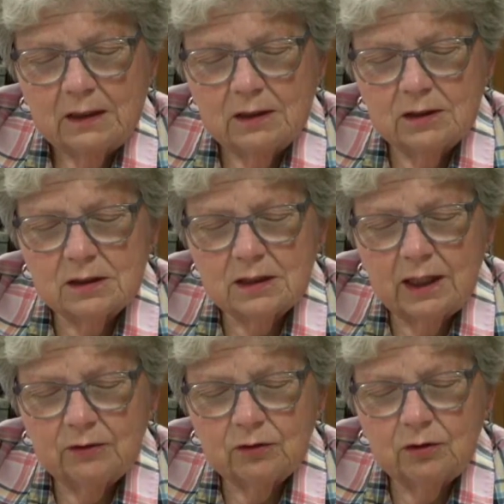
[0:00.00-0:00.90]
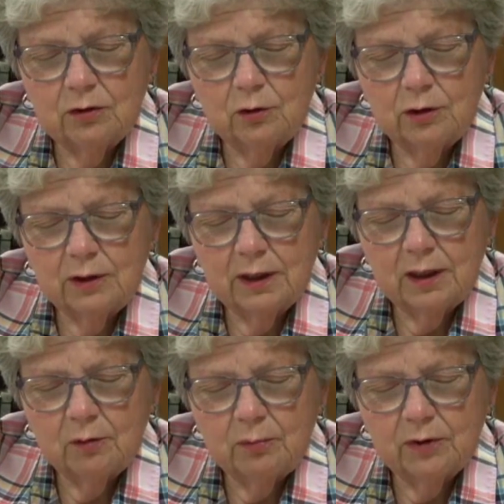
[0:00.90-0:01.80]
I just ask you, Lord, to
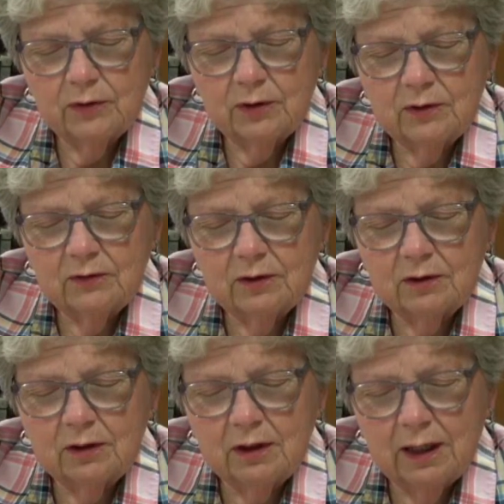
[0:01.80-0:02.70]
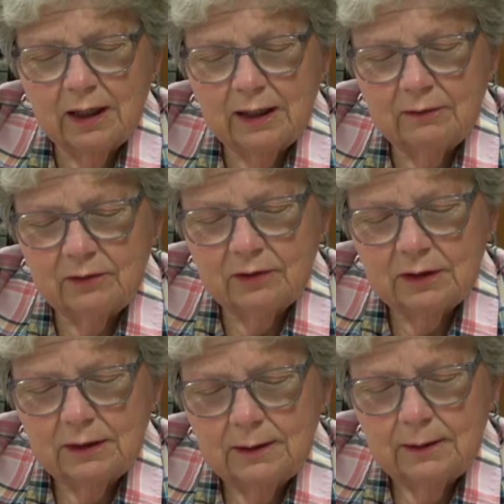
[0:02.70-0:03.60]
help us consider our lives.
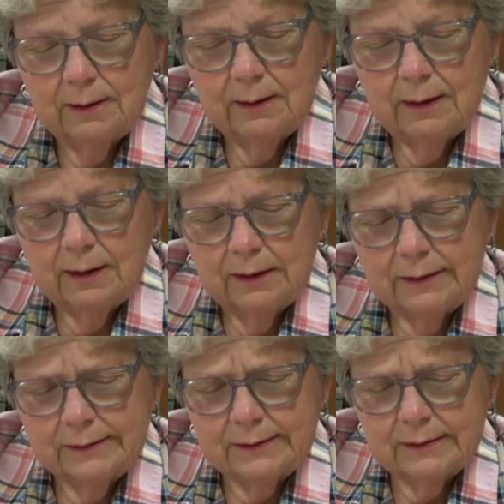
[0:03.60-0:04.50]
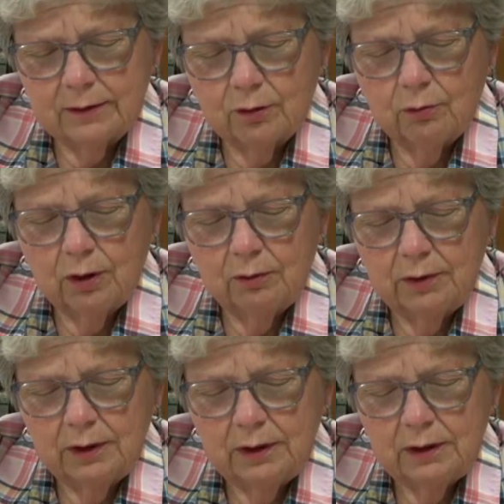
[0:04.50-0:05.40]
Consider what
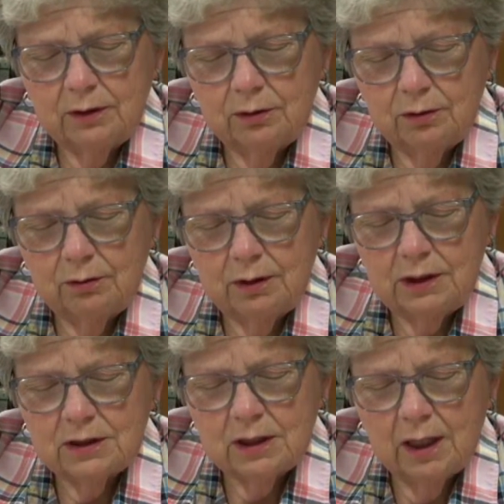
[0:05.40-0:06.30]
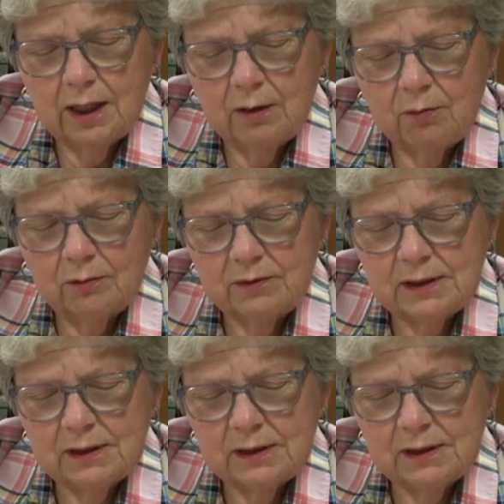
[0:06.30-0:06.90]
we do each day and what we